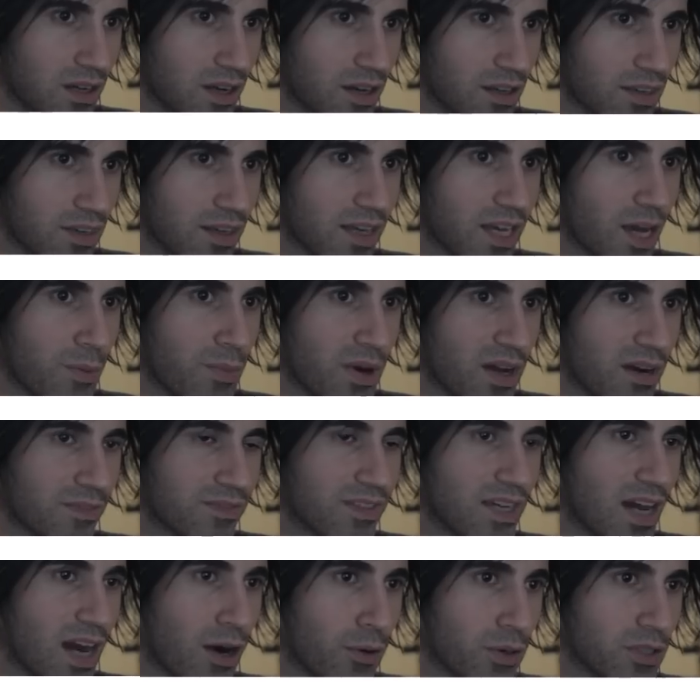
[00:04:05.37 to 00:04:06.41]
I think I'm out
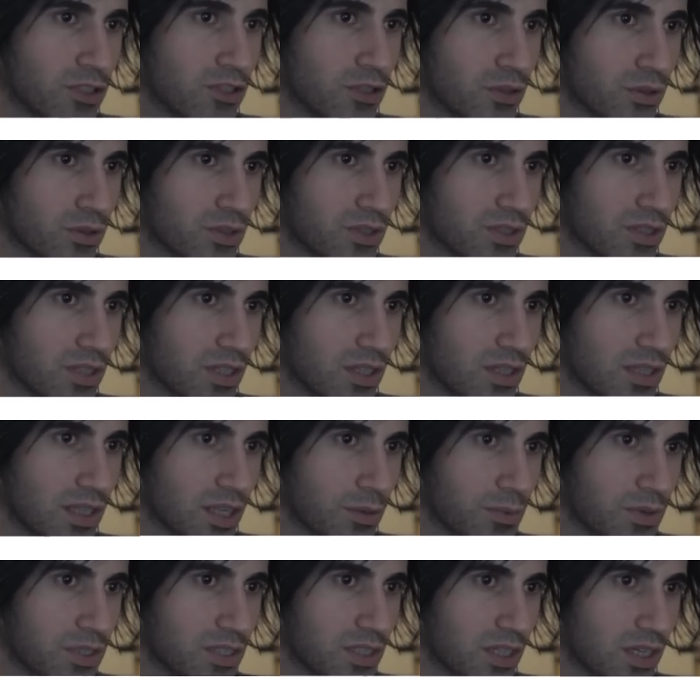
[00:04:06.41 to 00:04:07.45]
of tower juice.
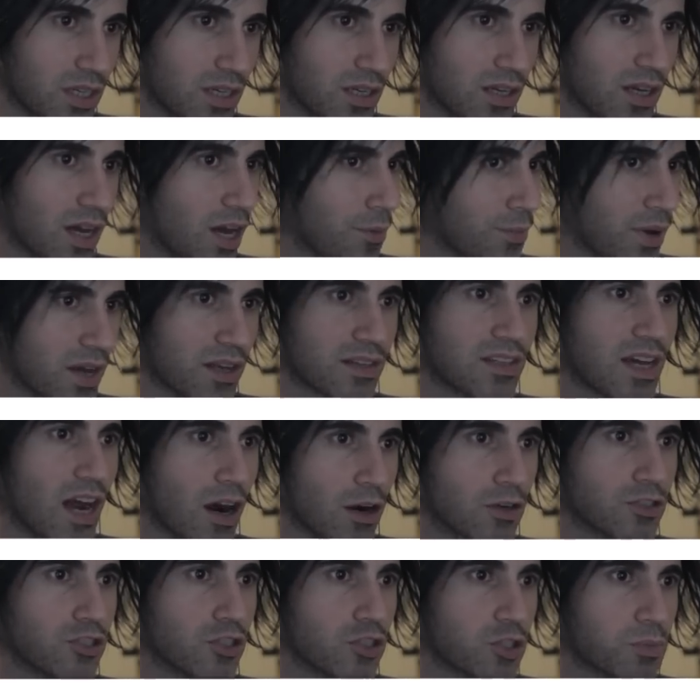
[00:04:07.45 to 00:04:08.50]
Let me see. I'm out of
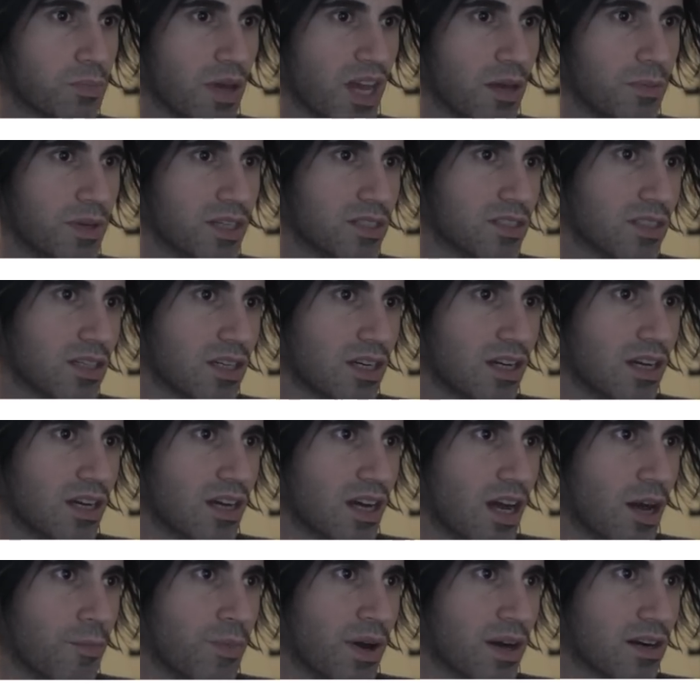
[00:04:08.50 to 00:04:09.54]
tower juice, babies.
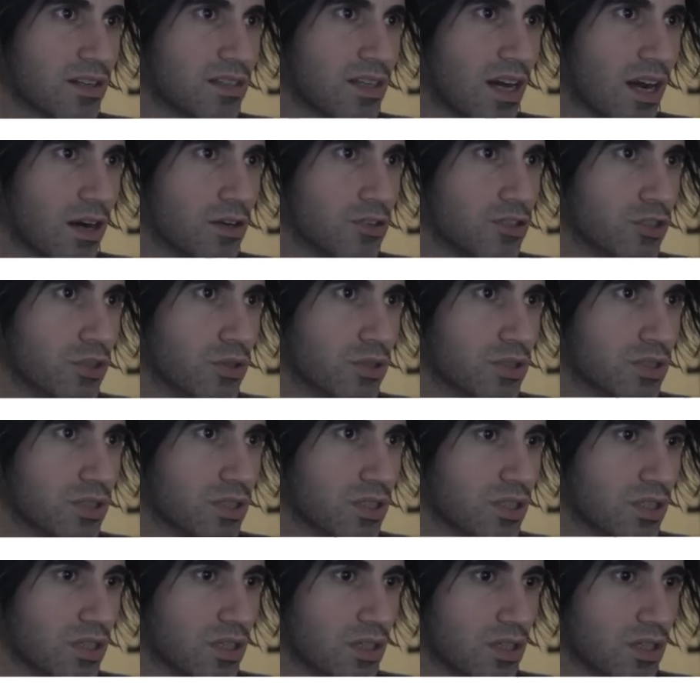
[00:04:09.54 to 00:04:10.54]
I'm out of tower juice.